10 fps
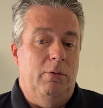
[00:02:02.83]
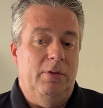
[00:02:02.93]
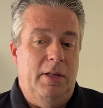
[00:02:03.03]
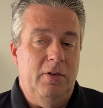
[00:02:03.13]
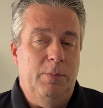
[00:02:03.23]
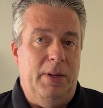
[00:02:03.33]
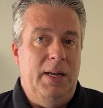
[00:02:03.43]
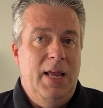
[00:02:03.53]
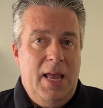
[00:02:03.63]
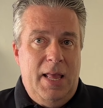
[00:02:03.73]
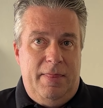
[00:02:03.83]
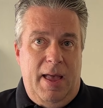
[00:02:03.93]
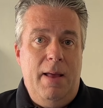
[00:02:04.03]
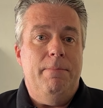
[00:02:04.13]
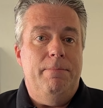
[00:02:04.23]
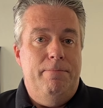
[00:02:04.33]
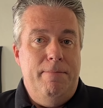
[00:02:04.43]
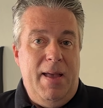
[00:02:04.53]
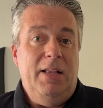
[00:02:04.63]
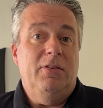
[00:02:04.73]
lenses, but that
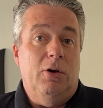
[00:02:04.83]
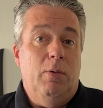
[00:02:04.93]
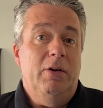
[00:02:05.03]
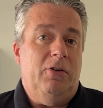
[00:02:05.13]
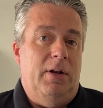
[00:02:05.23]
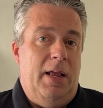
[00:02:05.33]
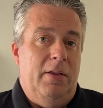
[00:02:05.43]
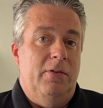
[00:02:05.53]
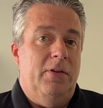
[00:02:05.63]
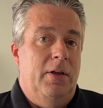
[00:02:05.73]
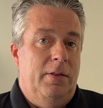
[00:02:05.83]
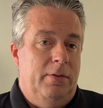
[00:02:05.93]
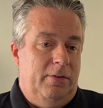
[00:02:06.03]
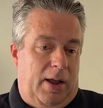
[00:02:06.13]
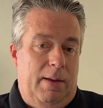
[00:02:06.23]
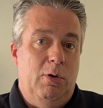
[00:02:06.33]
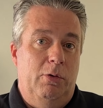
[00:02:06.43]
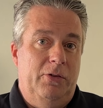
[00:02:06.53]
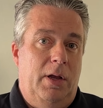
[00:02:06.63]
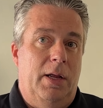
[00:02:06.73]
begs the question, as time
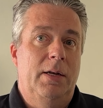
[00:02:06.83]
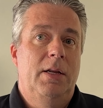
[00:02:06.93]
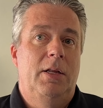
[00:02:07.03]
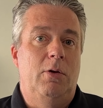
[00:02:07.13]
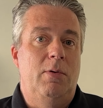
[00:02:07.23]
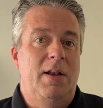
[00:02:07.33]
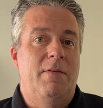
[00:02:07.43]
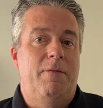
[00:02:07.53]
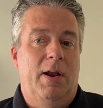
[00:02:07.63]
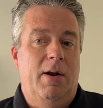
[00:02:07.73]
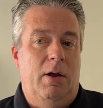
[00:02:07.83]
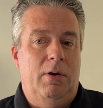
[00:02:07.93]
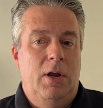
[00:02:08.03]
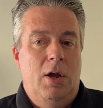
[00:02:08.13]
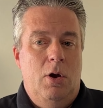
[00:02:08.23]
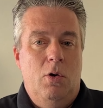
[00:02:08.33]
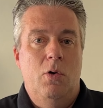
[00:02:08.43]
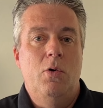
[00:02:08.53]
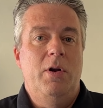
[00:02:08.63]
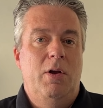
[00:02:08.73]
goes on, you need to figure out
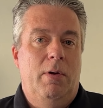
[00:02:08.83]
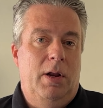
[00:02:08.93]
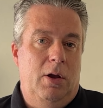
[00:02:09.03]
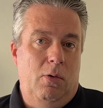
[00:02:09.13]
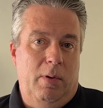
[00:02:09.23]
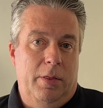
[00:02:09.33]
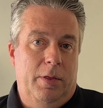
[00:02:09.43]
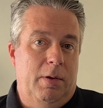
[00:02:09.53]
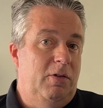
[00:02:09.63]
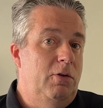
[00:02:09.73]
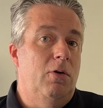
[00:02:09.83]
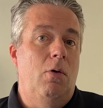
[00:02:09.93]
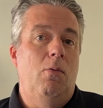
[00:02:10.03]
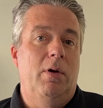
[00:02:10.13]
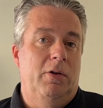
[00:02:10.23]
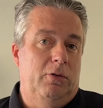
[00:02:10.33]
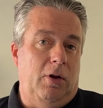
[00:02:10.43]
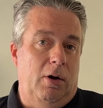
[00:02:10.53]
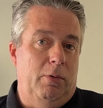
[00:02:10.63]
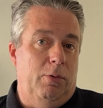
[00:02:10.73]
who do you want to go with, because you don't want to
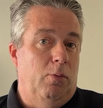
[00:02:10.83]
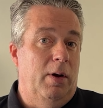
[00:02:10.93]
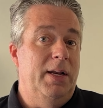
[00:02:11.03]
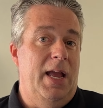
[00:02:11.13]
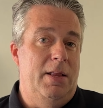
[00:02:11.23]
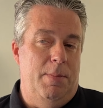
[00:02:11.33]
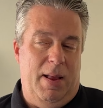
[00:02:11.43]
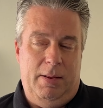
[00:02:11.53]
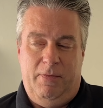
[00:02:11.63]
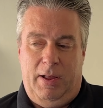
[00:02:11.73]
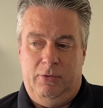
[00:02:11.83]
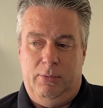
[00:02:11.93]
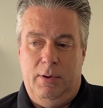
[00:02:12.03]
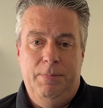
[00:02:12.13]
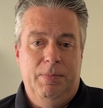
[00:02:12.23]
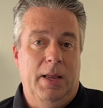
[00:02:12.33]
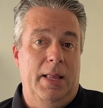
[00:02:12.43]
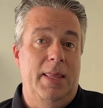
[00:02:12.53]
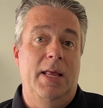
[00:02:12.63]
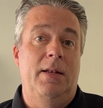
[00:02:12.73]
start with one Canon manufacturer
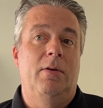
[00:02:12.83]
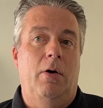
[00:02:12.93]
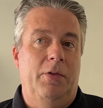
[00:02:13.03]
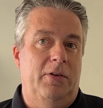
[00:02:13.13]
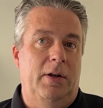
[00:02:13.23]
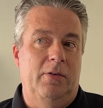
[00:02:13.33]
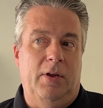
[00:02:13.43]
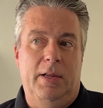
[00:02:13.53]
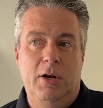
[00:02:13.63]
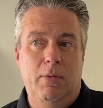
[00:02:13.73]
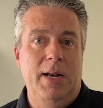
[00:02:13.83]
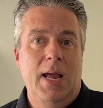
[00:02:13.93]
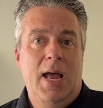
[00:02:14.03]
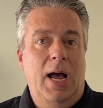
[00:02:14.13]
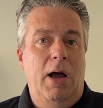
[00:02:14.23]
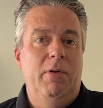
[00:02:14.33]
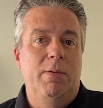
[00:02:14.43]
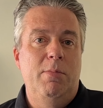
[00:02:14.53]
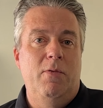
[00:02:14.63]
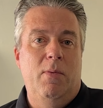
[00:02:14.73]
and then all of a sudden decide, you know what, I want to
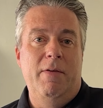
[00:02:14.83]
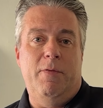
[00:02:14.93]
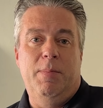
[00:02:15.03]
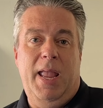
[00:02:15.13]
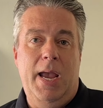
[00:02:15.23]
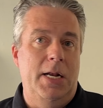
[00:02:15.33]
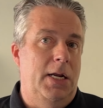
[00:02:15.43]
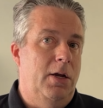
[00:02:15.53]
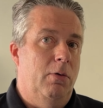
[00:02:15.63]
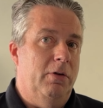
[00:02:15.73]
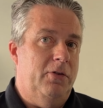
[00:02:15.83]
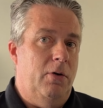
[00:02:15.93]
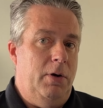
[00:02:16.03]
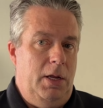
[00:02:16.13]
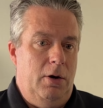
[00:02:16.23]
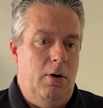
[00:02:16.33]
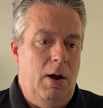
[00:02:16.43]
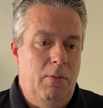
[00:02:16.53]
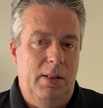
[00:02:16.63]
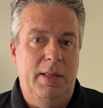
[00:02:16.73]
move away from Canon and go to Sony, or I
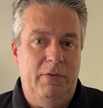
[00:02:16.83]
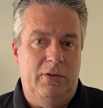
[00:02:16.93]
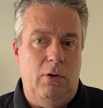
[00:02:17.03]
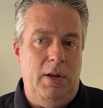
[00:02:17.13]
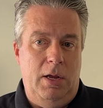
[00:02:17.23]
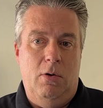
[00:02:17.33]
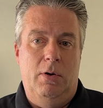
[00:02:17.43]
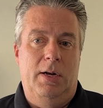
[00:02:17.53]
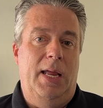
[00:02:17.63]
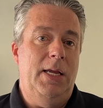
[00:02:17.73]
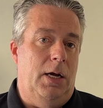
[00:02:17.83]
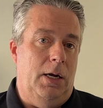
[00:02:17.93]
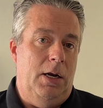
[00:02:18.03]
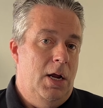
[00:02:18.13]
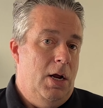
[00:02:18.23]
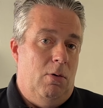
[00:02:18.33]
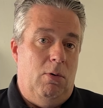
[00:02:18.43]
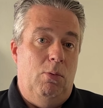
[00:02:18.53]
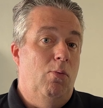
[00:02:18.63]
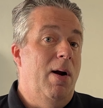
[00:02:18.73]
want to leave Sony and go to Nikon,
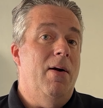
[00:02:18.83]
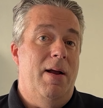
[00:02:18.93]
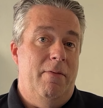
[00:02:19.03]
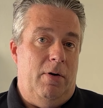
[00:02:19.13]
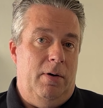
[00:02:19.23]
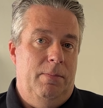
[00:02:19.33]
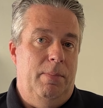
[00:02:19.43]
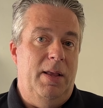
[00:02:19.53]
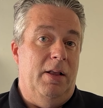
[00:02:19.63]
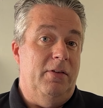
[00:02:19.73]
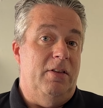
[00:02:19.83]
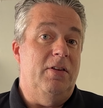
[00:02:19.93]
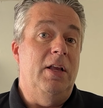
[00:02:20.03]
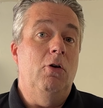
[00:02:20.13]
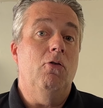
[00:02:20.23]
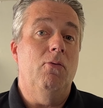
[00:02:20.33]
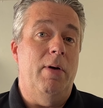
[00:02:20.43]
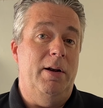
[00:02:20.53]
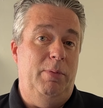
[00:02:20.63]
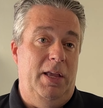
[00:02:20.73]
or wherever, because it's
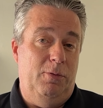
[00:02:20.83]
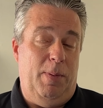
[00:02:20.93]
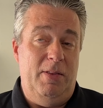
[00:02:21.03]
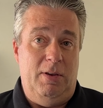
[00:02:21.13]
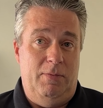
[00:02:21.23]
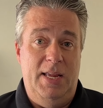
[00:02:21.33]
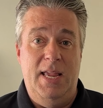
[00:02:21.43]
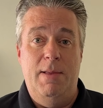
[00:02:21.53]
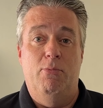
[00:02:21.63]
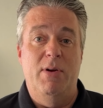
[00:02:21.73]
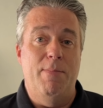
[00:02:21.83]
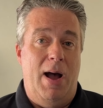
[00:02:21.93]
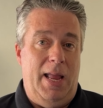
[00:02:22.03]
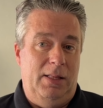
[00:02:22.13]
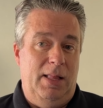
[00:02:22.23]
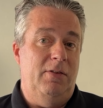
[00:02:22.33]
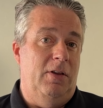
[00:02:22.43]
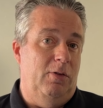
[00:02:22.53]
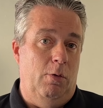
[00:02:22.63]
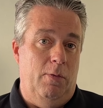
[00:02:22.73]
incredibly expensive to keep rebuying
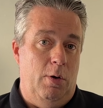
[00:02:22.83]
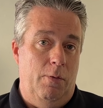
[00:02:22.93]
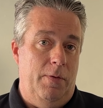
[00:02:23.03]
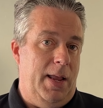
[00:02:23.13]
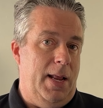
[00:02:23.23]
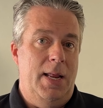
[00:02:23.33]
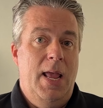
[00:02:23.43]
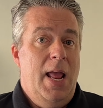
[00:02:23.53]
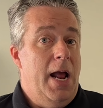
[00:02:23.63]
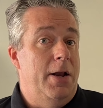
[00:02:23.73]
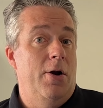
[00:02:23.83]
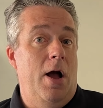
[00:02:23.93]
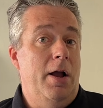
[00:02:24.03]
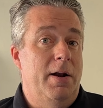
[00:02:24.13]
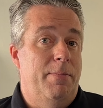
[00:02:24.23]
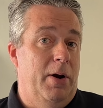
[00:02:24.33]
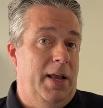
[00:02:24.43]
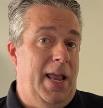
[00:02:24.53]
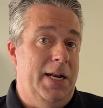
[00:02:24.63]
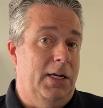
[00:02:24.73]
lenses over and over again. And you're not going to put a
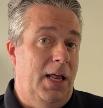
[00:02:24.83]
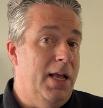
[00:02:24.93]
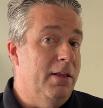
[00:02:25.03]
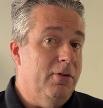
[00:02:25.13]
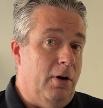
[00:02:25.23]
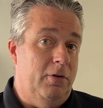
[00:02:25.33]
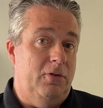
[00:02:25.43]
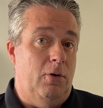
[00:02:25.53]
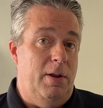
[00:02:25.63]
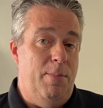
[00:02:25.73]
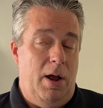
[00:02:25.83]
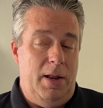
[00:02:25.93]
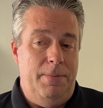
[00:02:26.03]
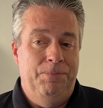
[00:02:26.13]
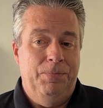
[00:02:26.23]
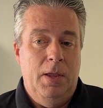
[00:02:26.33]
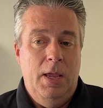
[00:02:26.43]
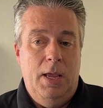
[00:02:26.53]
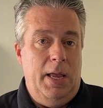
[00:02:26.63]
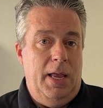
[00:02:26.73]
Canon lens on a Sony body.
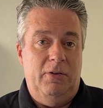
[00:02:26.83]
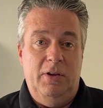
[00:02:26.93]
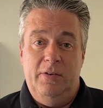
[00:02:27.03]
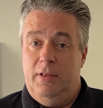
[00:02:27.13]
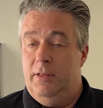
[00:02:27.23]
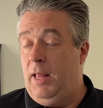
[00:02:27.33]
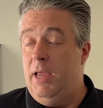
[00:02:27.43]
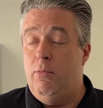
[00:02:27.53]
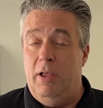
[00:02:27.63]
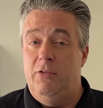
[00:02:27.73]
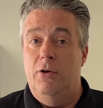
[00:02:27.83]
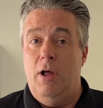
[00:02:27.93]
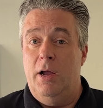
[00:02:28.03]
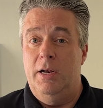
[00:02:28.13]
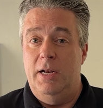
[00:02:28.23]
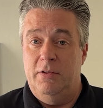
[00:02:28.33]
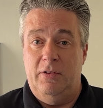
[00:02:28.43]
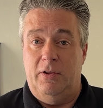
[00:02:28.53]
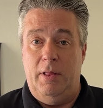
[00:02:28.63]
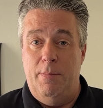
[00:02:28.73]
Just likewise, you're not going to
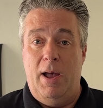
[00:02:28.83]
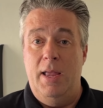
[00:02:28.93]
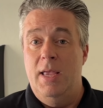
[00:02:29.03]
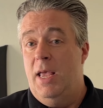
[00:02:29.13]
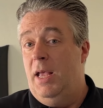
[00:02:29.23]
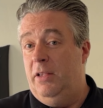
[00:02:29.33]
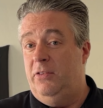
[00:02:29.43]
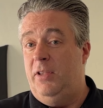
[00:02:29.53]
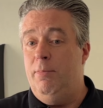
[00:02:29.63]
necessarily buy a Sigma